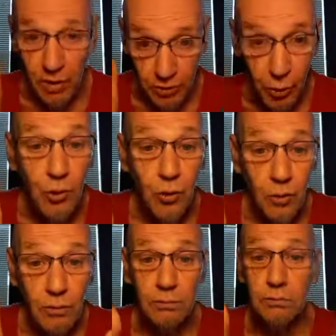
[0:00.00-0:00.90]
Google.
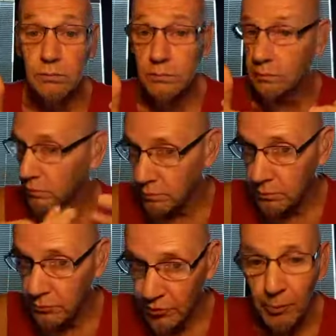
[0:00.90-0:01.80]

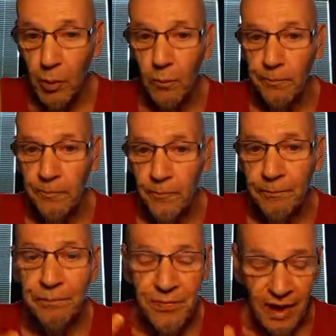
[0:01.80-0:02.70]
Simple.
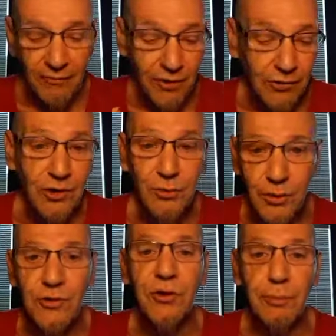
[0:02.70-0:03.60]
I found this
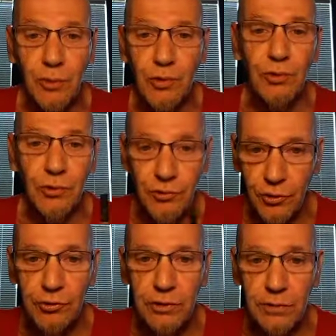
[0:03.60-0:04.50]
with a simple Google
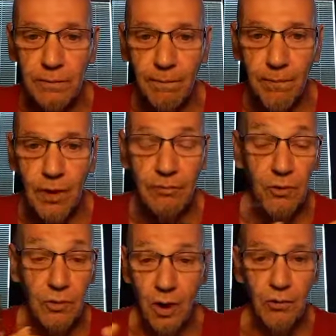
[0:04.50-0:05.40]
search. I
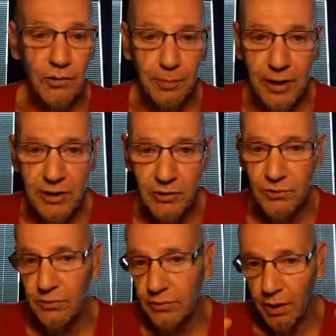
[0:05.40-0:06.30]
found all these
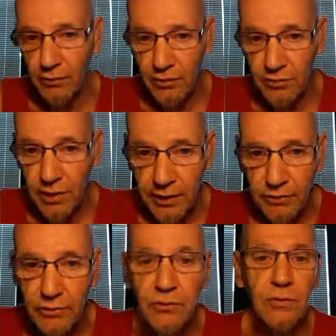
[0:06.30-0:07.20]
pages, all these
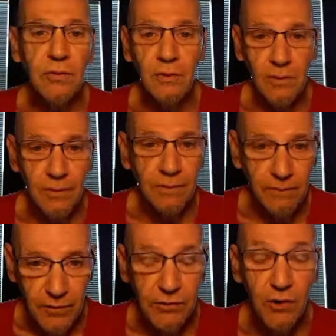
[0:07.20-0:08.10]
links
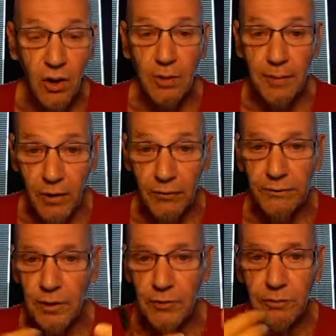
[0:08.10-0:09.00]
that talk about,
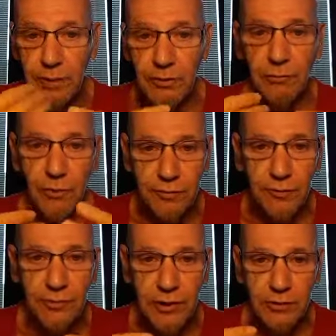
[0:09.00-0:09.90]
the
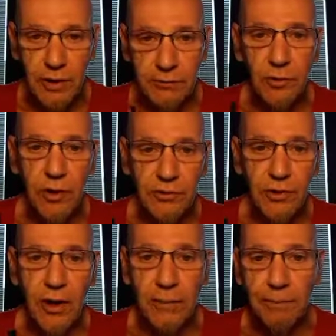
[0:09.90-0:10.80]
P450 liver
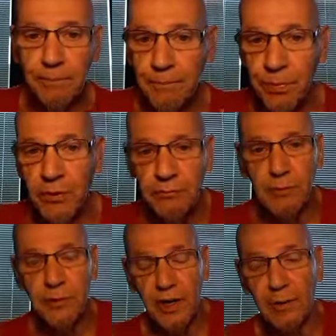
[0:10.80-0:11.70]
enzyme for
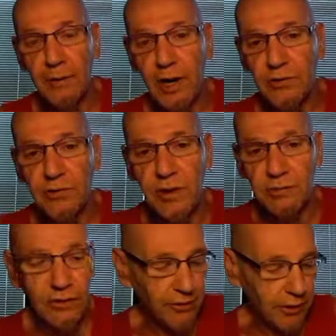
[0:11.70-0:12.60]
metabolizing
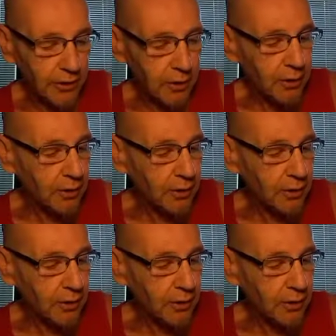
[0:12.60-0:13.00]
everything.